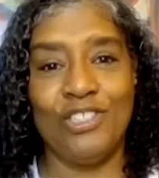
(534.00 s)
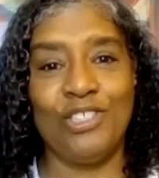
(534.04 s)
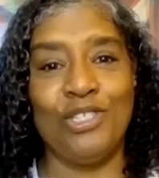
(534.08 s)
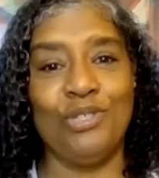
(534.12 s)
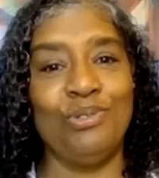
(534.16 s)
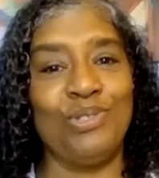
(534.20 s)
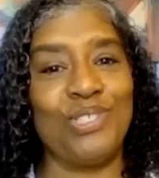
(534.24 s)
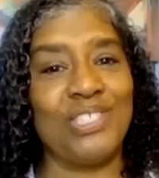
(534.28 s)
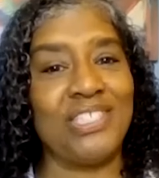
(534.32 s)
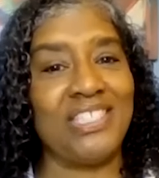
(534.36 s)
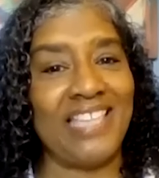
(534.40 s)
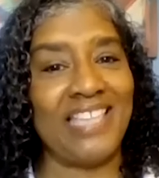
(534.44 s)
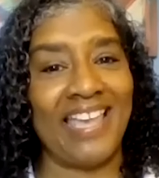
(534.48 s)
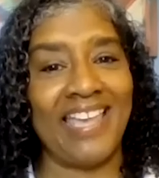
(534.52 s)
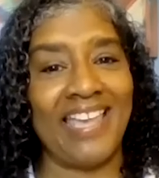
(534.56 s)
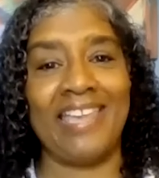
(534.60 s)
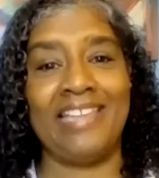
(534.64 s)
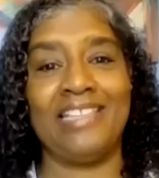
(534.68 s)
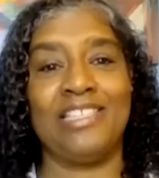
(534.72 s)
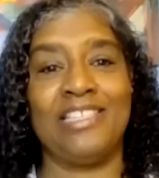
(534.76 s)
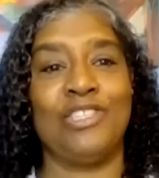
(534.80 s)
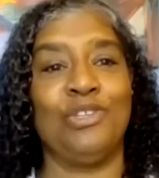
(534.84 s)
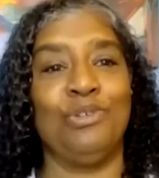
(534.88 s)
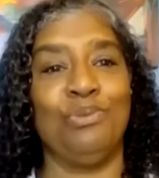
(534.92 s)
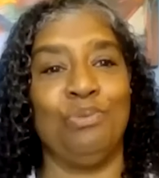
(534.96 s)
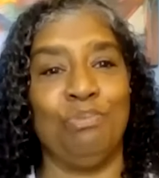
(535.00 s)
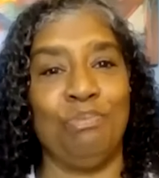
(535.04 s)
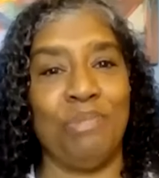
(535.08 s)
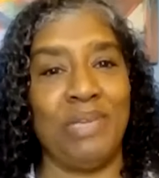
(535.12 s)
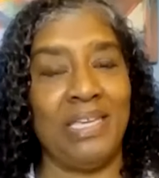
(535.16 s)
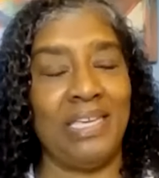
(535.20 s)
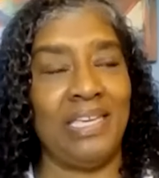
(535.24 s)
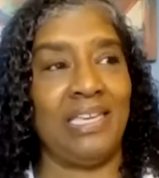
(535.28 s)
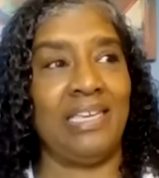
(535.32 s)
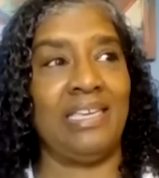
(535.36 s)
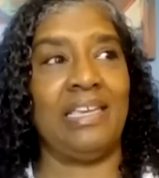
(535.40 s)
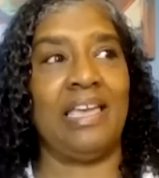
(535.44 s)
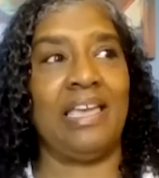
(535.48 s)
to say to
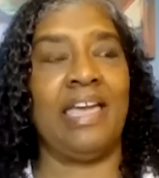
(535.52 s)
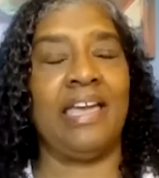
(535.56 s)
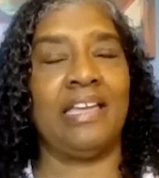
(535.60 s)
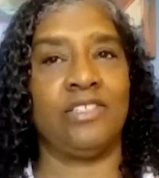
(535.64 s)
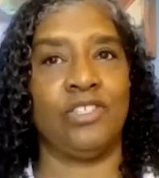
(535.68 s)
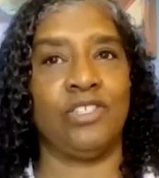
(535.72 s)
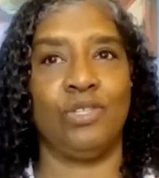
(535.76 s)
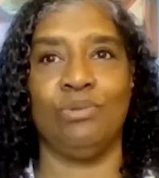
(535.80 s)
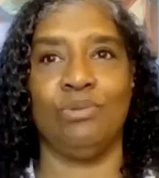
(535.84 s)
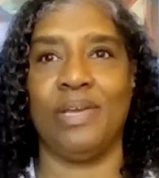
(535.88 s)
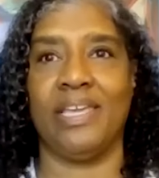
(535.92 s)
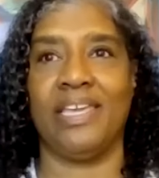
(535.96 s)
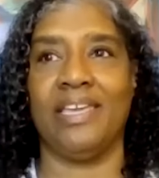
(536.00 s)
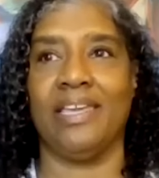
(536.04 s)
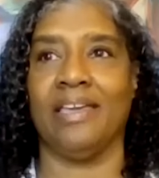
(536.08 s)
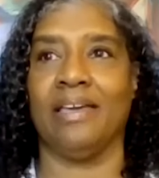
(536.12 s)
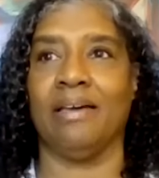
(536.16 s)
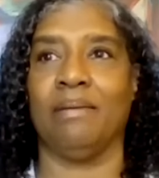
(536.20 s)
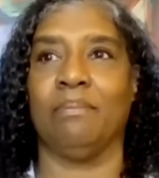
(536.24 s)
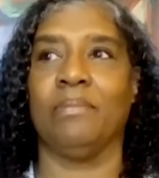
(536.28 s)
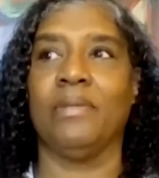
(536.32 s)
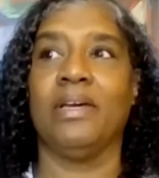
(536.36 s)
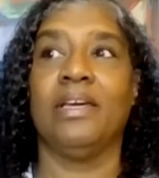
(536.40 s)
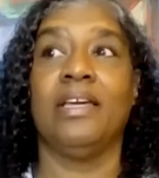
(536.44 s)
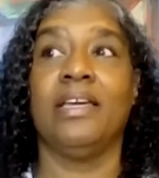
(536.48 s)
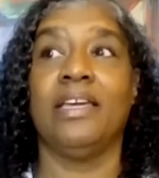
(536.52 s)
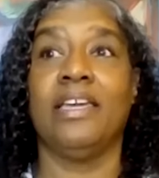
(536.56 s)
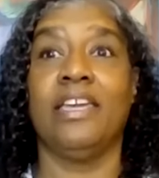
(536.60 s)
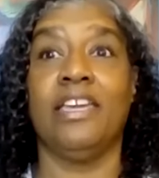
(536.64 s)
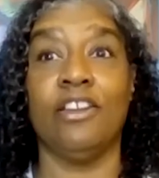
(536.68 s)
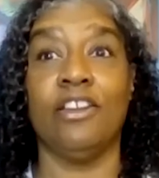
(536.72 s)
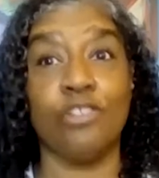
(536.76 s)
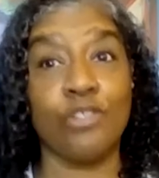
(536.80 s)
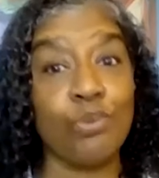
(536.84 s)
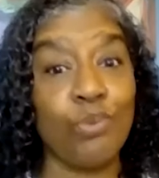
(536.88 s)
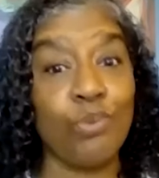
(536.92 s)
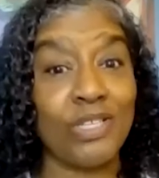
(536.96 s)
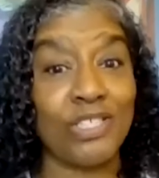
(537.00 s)
me and to him,
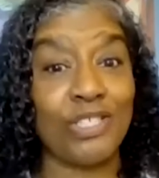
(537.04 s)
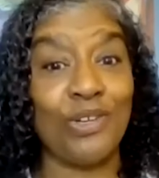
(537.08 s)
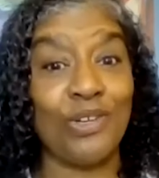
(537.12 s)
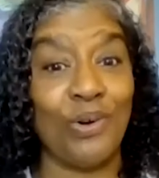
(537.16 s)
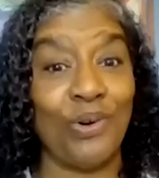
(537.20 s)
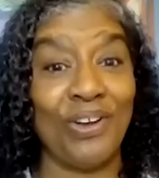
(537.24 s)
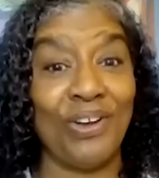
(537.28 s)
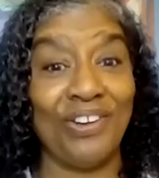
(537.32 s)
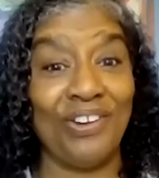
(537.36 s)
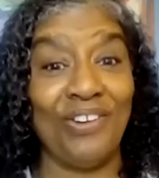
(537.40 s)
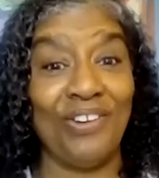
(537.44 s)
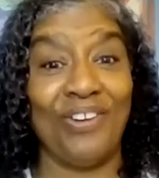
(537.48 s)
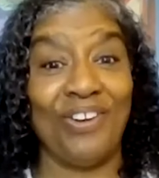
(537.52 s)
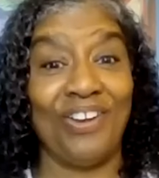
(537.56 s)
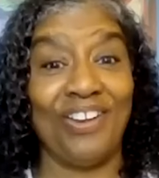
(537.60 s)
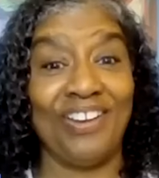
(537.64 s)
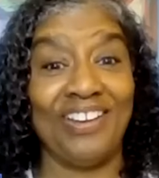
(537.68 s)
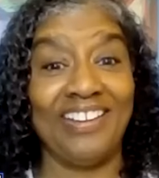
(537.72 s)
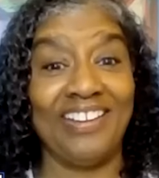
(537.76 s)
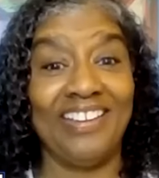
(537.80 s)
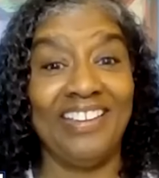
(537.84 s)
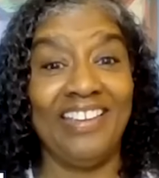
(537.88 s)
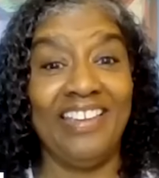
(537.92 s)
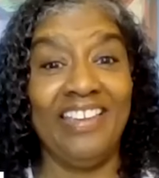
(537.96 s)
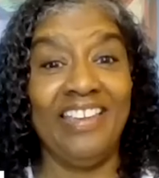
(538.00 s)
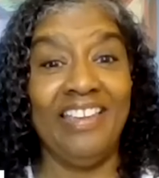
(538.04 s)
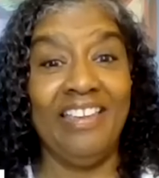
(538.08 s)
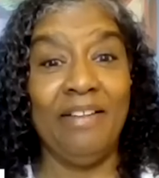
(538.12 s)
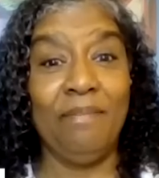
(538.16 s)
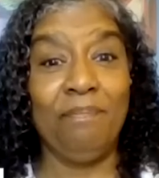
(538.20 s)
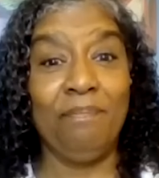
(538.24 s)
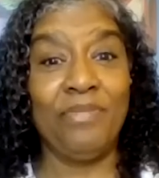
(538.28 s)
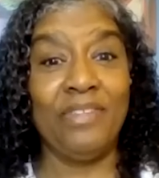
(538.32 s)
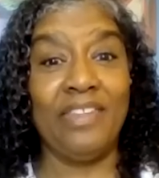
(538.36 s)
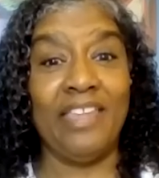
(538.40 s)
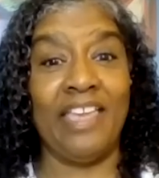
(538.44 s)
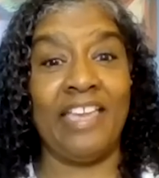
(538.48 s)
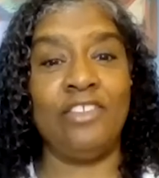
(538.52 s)
here's what's going on.
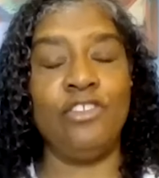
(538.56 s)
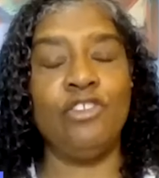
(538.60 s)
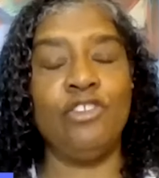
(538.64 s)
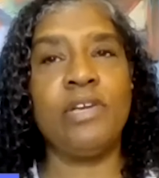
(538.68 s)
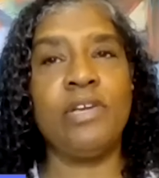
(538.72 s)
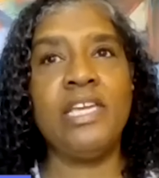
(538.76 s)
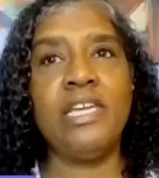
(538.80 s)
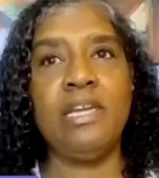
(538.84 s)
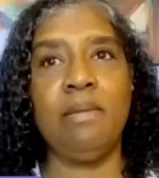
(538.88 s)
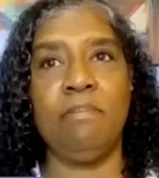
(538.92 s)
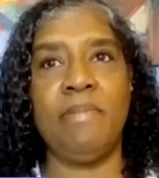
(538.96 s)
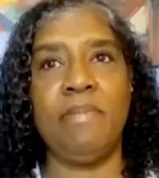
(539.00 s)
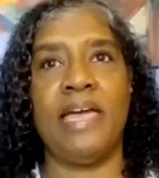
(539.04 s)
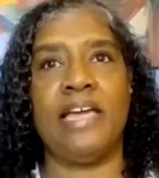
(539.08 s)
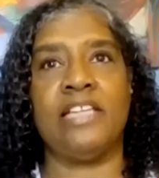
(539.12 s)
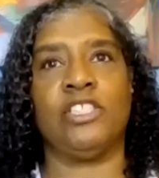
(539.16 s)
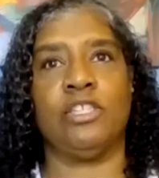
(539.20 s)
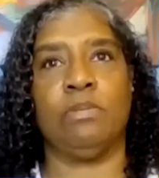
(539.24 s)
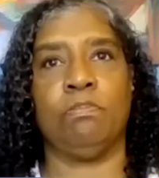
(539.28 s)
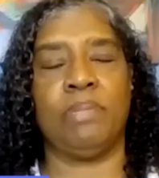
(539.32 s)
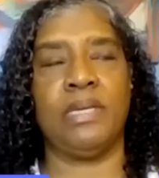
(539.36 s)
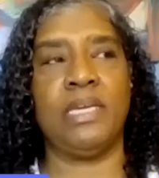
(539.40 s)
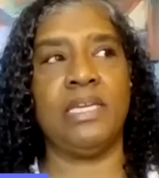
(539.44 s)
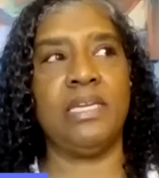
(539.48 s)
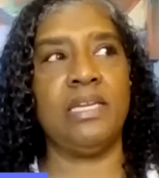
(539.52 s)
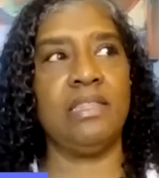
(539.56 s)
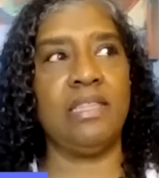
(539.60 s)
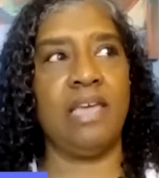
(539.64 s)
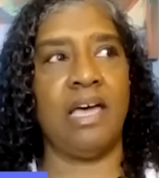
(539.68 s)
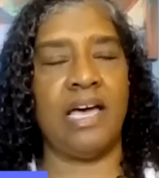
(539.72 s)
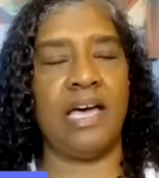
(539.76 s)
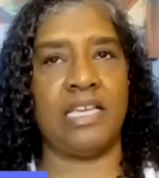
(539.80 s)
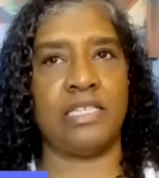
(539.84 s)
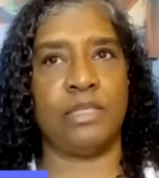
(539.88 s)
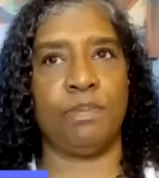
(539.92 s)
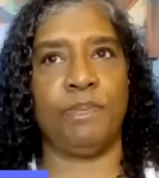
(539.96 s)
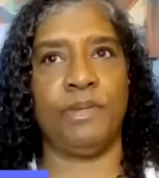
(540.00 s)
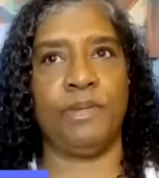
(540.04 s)
And you can imagine being in the
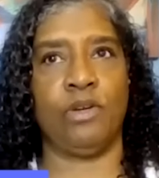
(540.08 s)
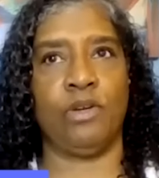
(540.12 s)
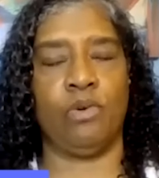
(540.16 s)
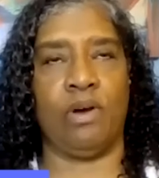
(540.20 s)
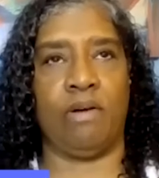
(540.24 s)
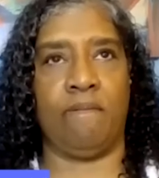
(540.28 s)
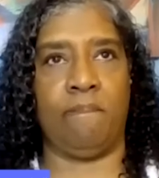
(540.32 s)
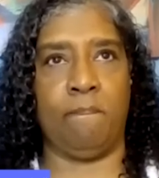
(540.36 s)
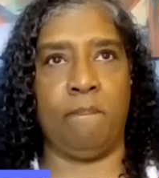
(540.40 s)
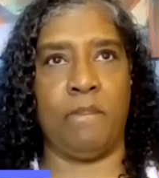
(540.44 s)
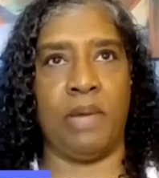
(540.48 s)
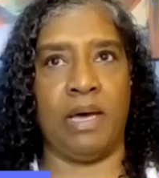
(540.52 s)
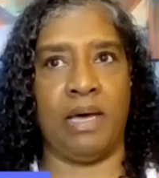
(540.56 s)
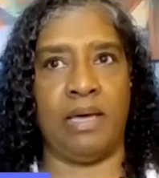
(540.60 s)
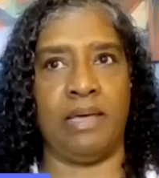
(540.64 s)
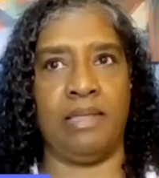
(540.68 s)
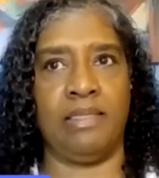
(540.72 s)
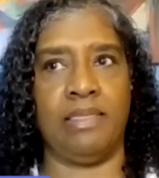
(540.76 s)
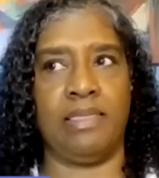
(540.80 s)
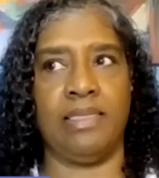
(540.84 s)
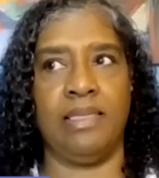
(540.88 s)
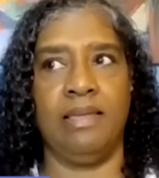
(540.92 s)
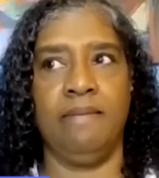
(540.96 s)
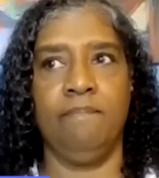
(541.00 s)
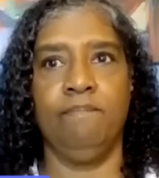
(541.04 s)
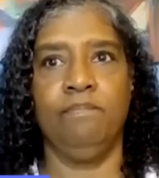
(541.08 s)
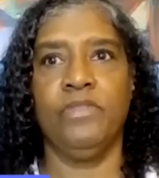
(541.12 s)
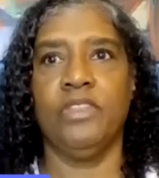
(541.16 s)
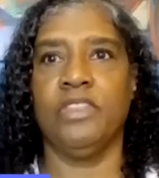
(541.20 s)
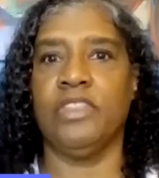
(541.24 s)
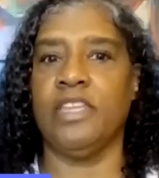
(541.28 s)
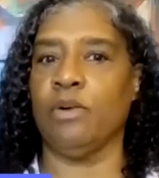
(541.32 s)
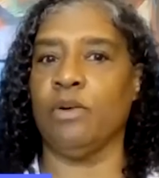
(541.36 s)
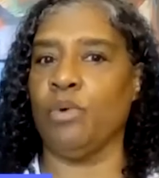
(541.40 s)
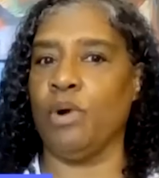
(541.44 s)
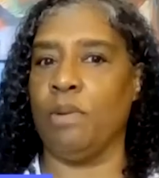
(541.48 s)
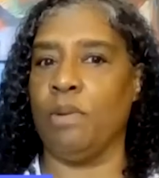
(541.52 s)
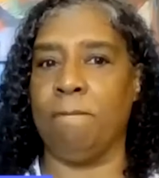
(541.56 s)
hospital a month,
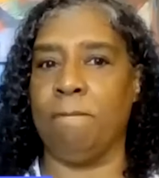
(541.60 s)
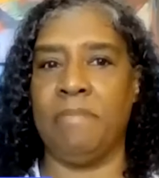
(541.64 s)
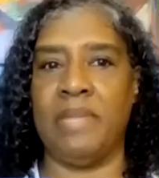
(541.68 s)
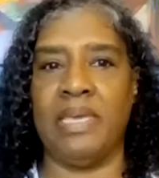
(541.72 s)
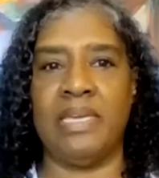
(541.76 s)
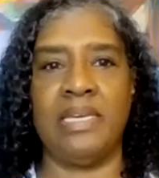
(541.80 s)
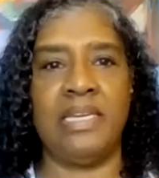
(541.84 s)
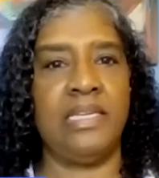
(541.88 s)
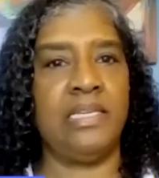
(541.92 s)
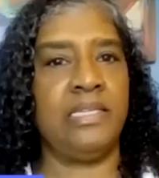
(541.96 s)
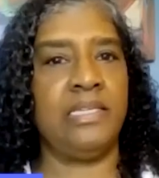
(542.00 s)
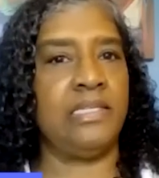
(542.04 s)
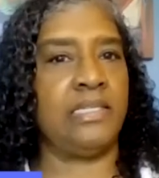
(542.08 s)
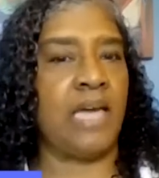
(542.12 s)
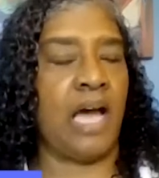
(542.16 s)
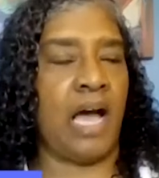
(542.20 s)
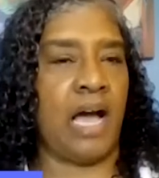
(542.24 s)
there were many